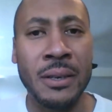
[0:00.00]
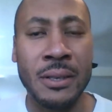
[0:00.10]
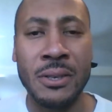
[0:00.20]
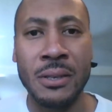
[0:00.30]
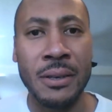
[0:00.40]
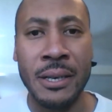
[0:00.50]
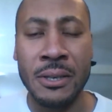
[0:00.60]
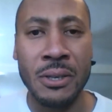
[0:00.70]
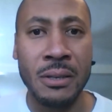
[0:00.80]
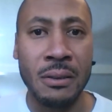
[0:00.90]
It's
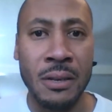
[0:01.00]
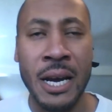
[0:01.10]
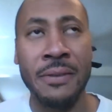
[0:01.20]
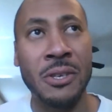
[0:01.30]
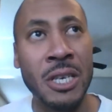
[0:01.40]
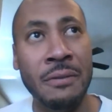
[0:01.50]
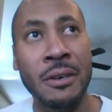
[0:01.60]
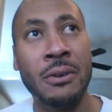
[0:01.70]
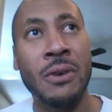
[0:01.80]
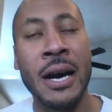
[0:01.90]
you have the
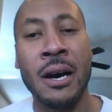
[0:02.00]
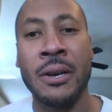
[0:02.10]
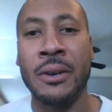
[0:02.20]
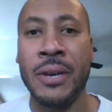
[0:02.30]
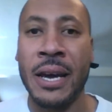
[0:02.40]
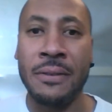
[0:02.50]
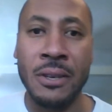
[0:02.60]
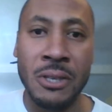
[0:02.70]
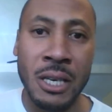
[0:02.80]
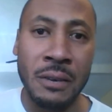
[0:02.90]
TV crowd and you
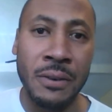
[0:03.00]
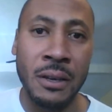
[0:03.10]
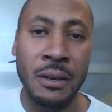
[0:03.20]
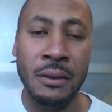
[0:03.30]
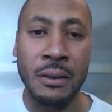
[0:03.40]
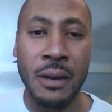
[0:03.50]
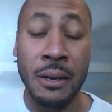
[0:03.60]
have the TV